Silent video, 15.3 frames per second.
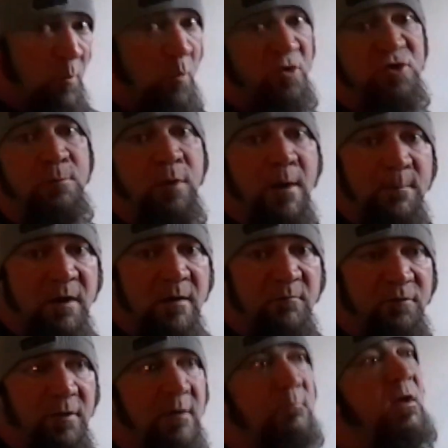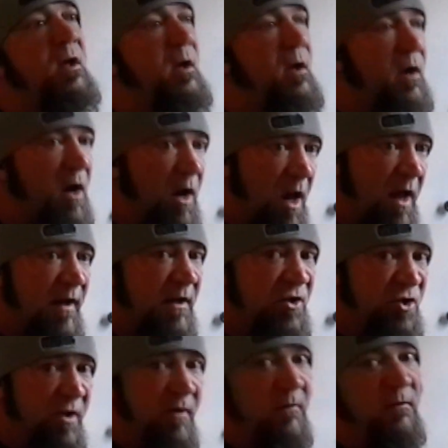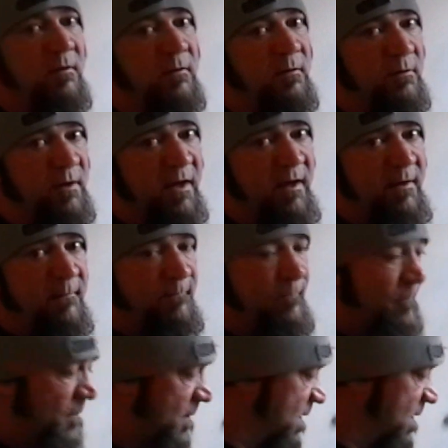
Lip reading: Where's your pump come from? Glycogen, okay?